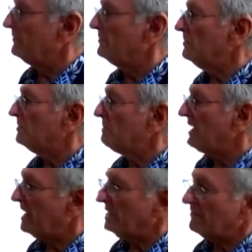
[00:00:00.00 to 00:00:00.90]
through a
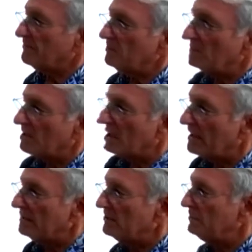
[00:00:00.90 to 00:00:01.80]
path, through a
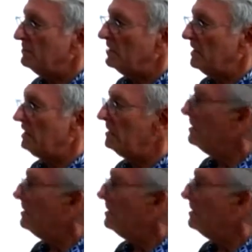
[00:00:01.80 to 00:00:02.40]
line, to a